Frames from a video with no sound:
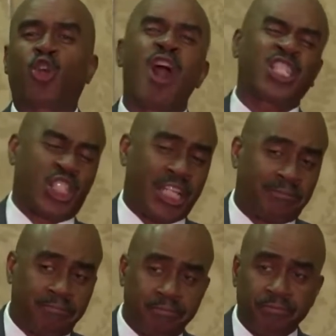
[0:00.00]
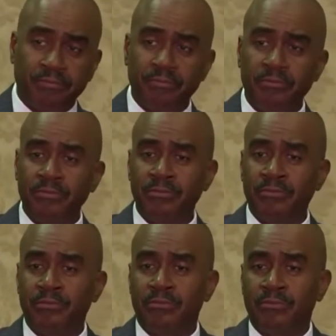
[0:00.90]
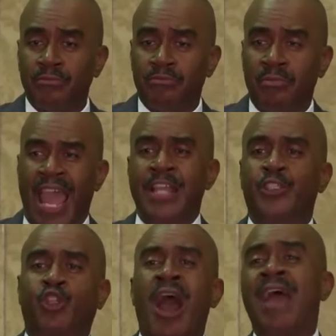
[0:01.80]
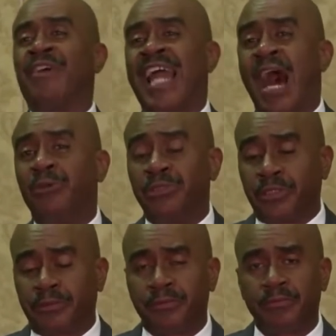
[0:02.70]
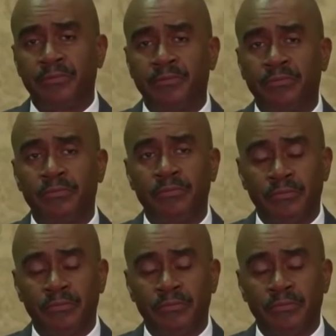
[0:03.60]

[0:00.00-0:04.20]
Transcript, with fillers: crush it. That's right. And drive it out. That's right.